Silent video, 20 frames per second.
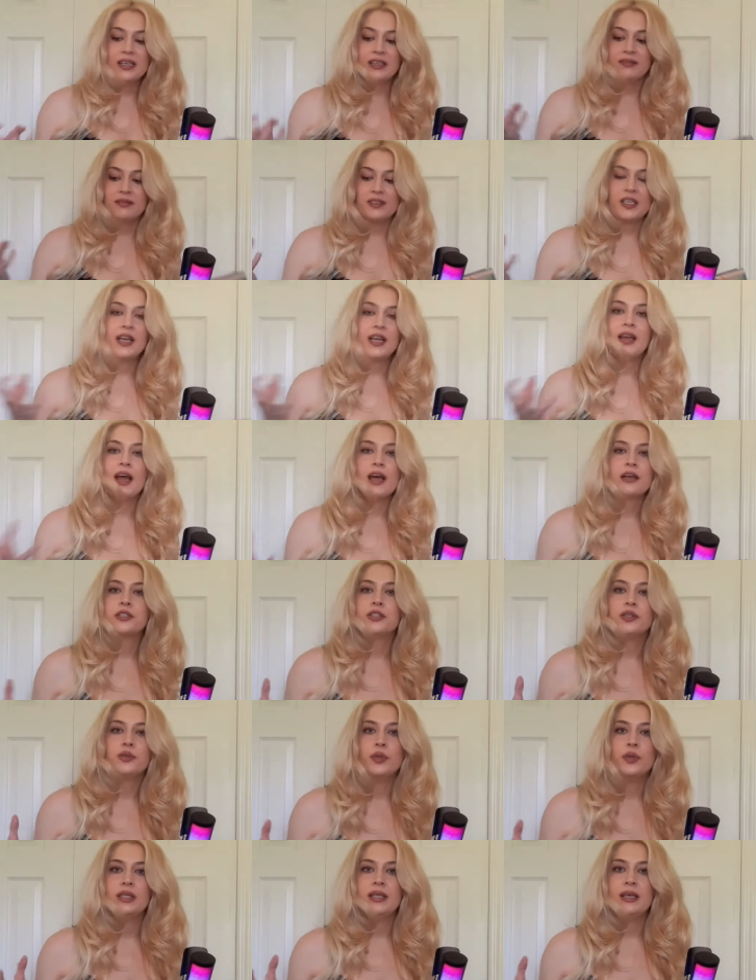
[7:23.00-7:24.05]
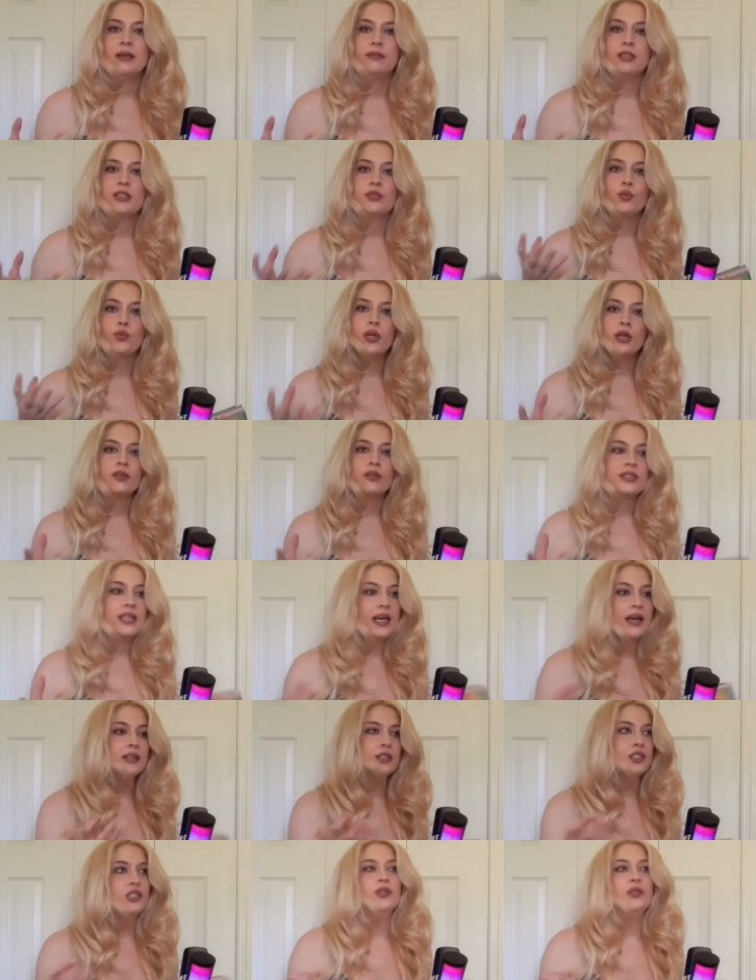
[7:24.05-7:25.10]
connection with them, this weird
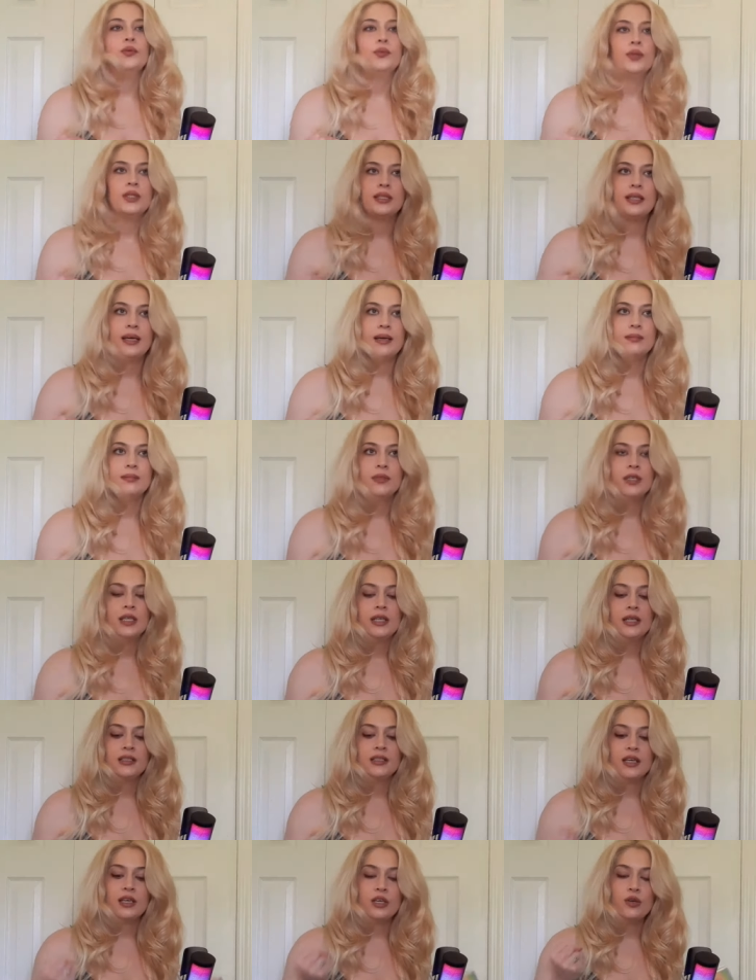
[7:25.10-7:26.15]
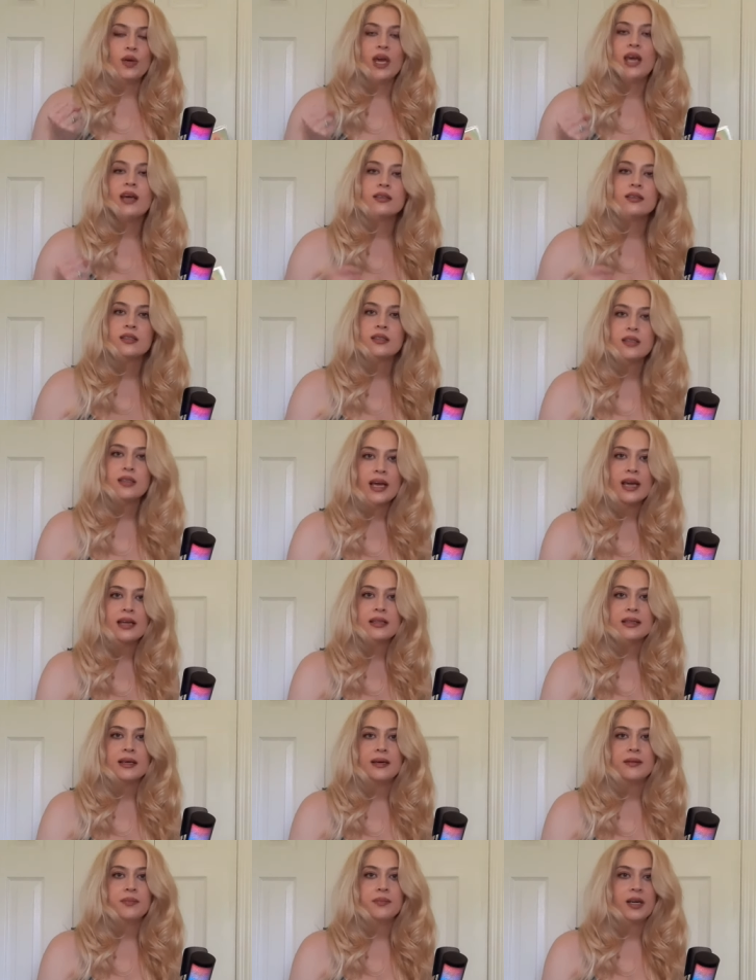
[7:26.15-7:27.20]
tension with them. It's like you can't stand
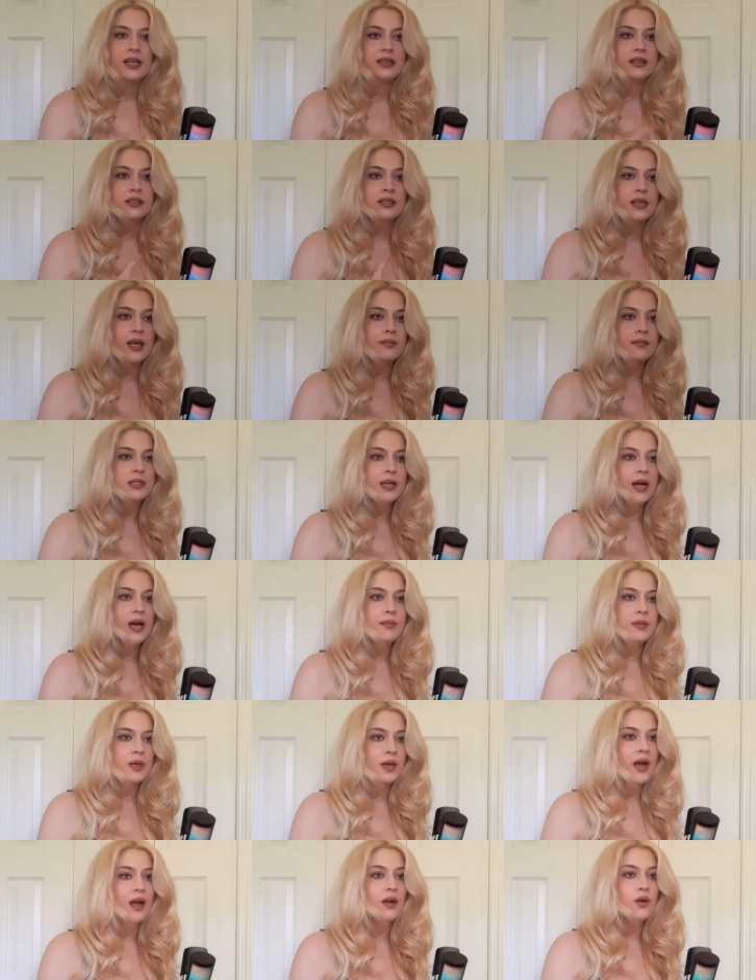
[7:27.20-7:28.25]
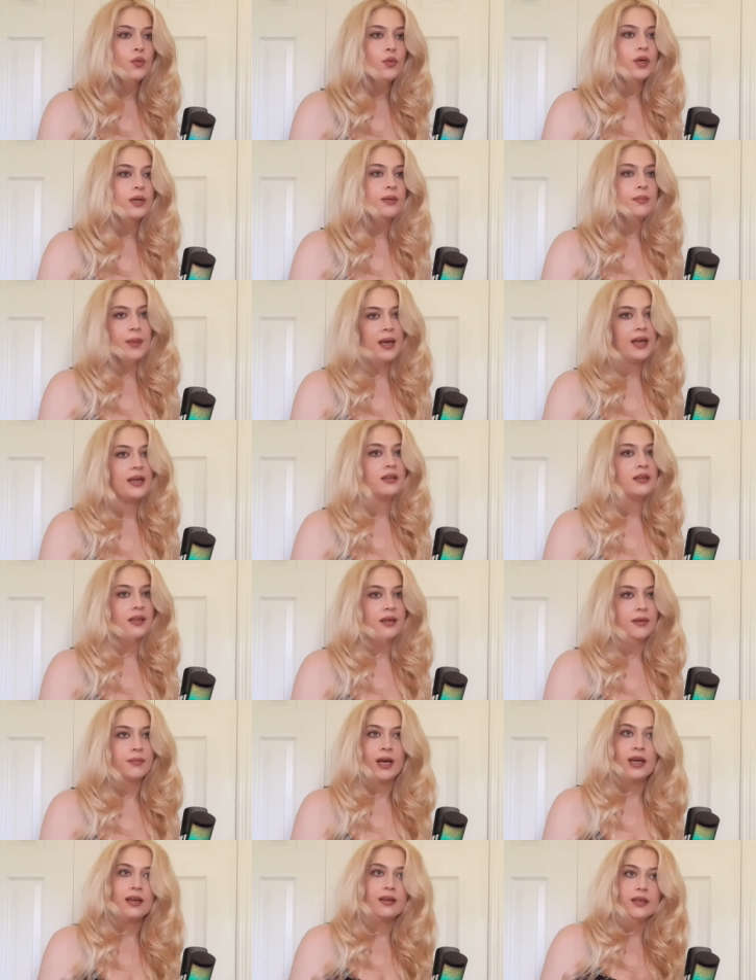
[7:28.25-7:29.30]
them, but at the same time, you kind of want to bang
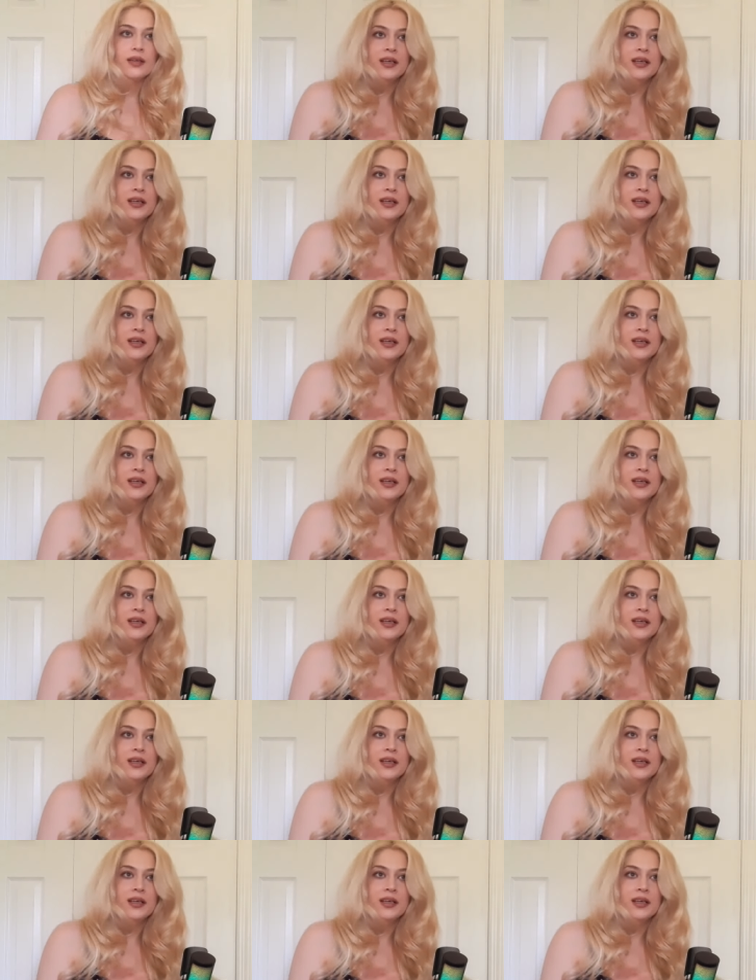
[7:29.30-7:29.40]
them. I don't...